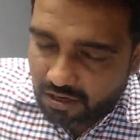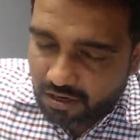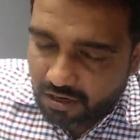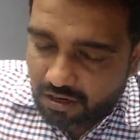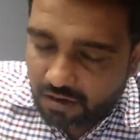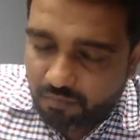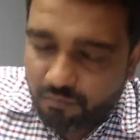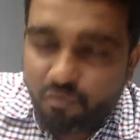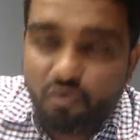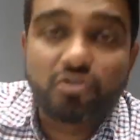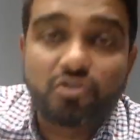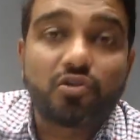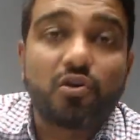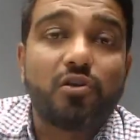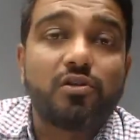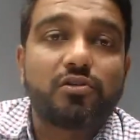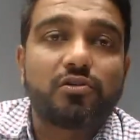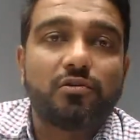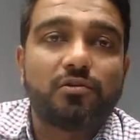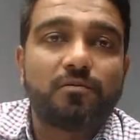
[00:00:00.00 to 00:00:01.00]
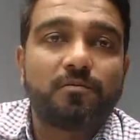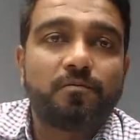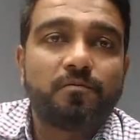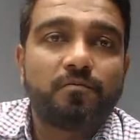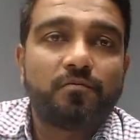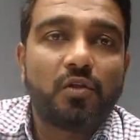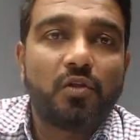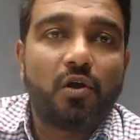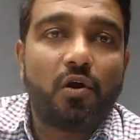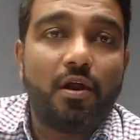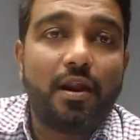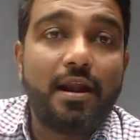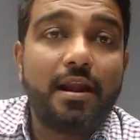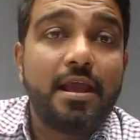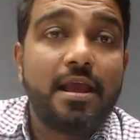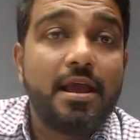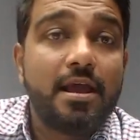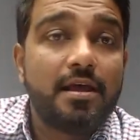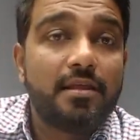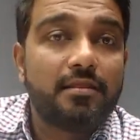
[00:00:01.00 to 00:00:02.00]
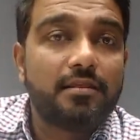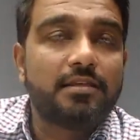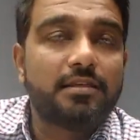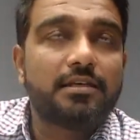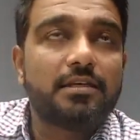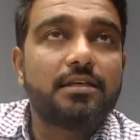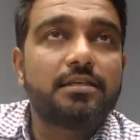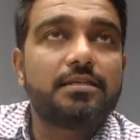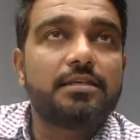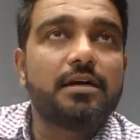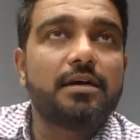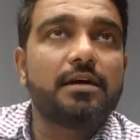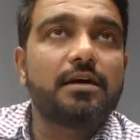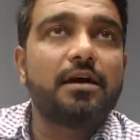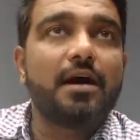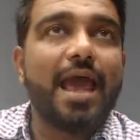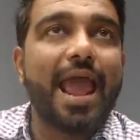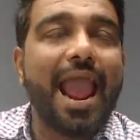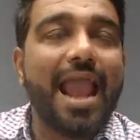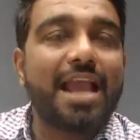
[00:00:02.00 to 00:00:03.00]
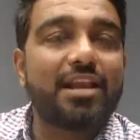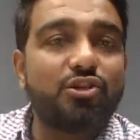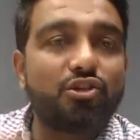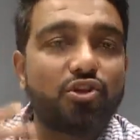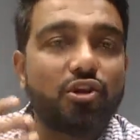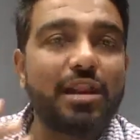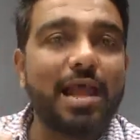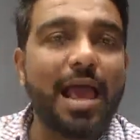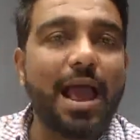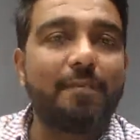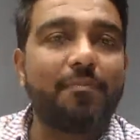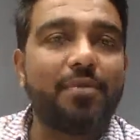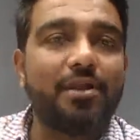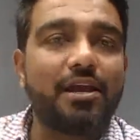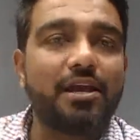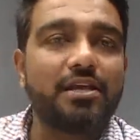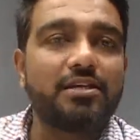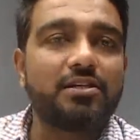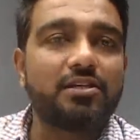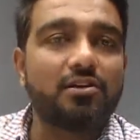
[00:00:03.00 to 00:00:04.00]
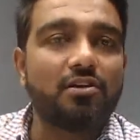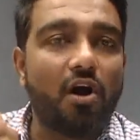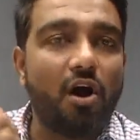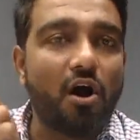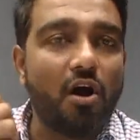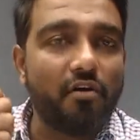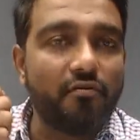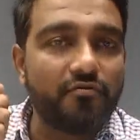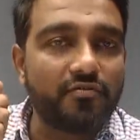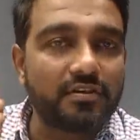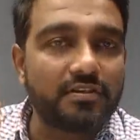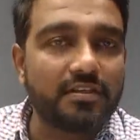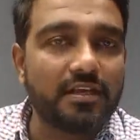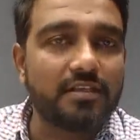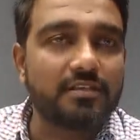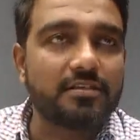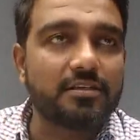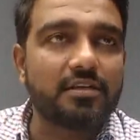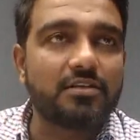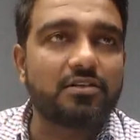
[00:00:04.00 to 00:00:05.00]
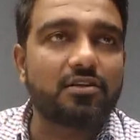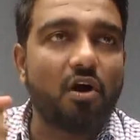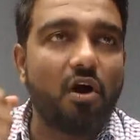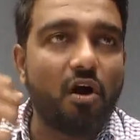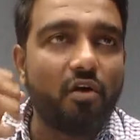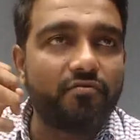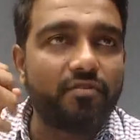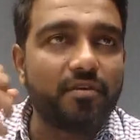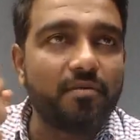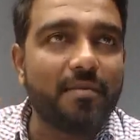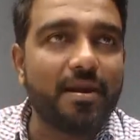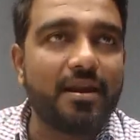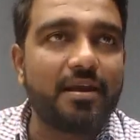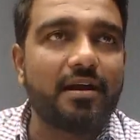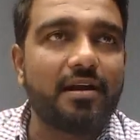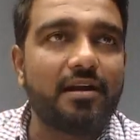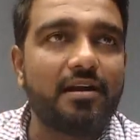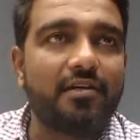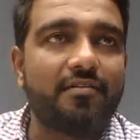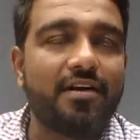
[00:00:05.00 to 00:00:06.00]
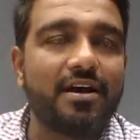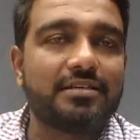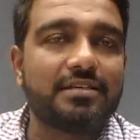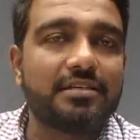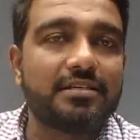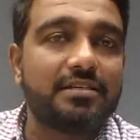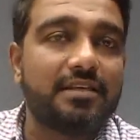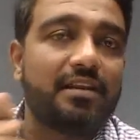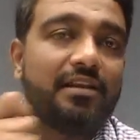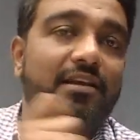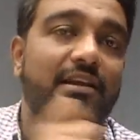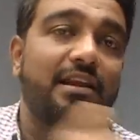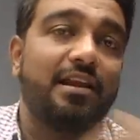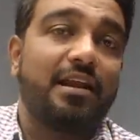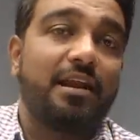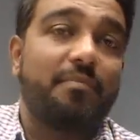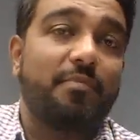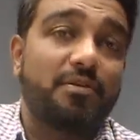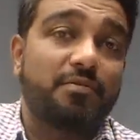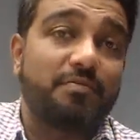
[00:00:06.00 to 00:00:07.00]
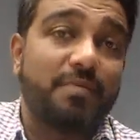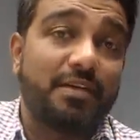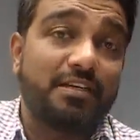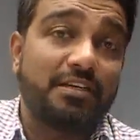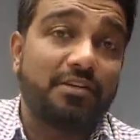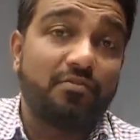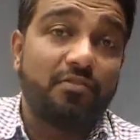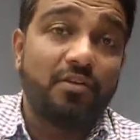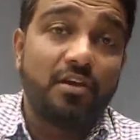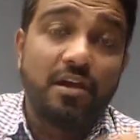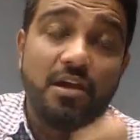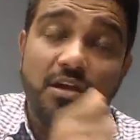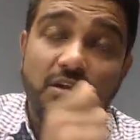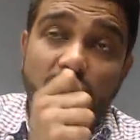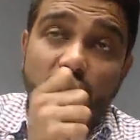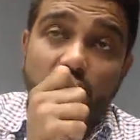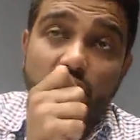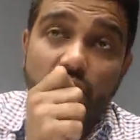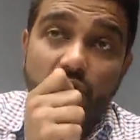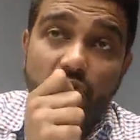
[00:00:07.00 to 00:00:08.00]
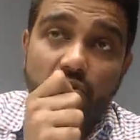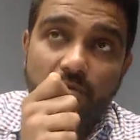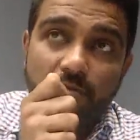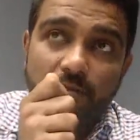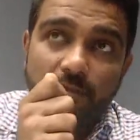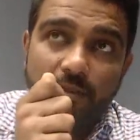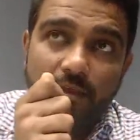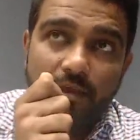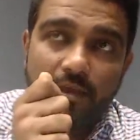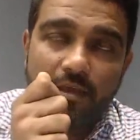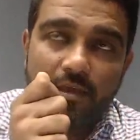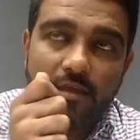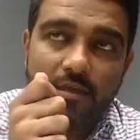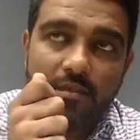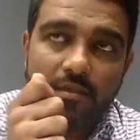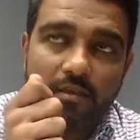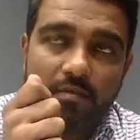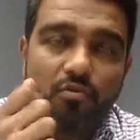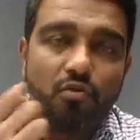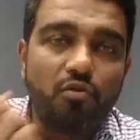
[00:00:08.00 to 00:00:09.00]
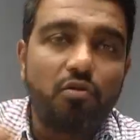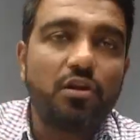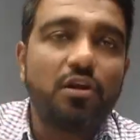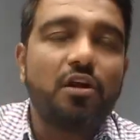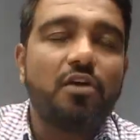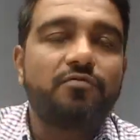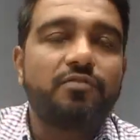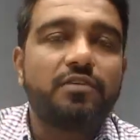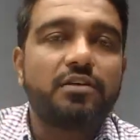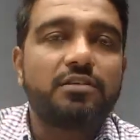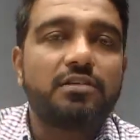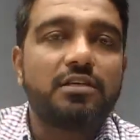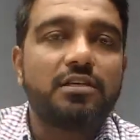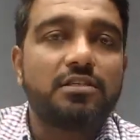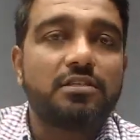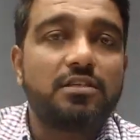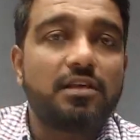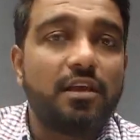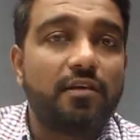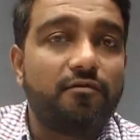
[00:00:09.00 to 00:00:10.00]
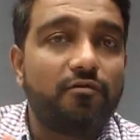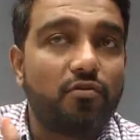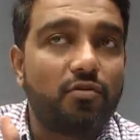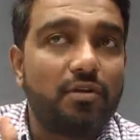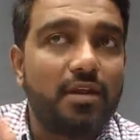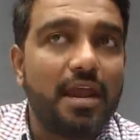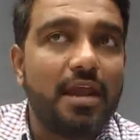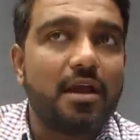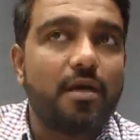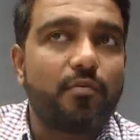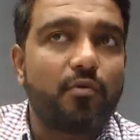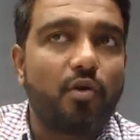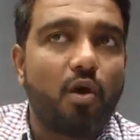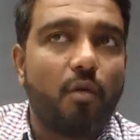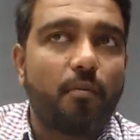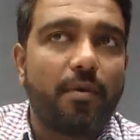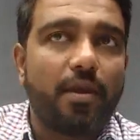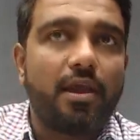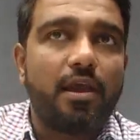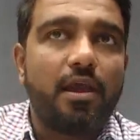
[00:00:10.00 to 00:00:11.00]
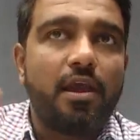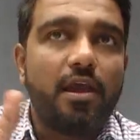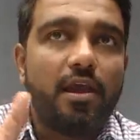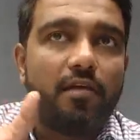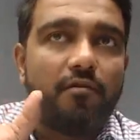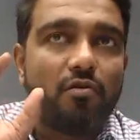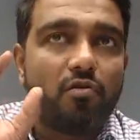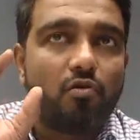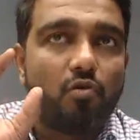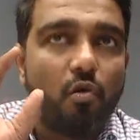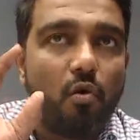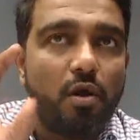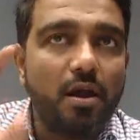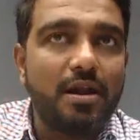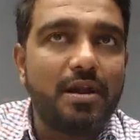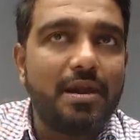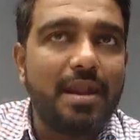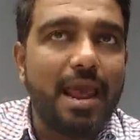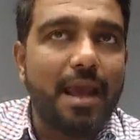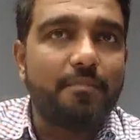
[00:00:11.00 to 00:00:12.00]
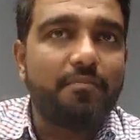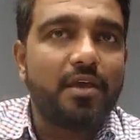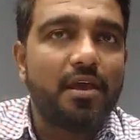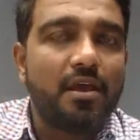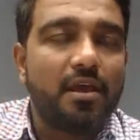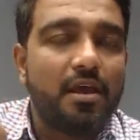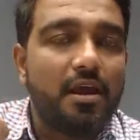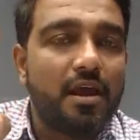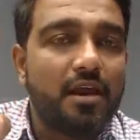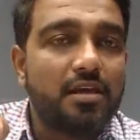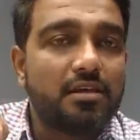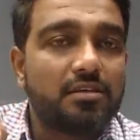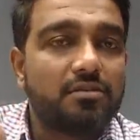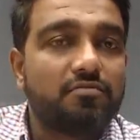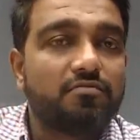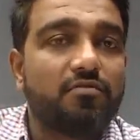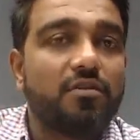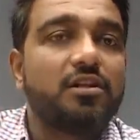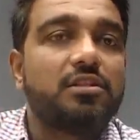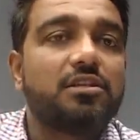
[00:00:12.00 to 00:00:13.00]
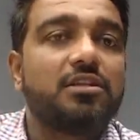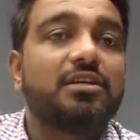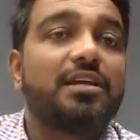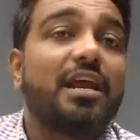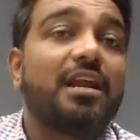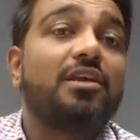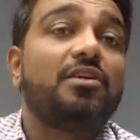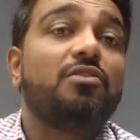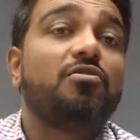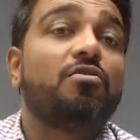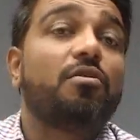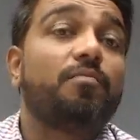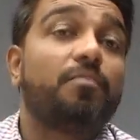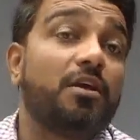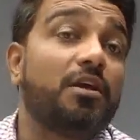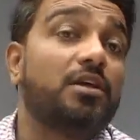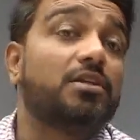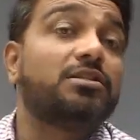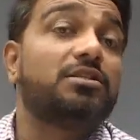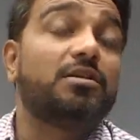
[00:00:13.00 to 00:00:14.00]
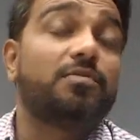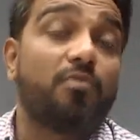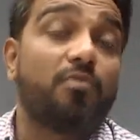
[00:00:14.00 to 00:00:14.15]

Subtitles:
books also. All right, this is actual application of the sensors of the medical devices in a clinical perspective. So the beauty of this is, if you take up topic, if you go in depth, it is worth getting your PhD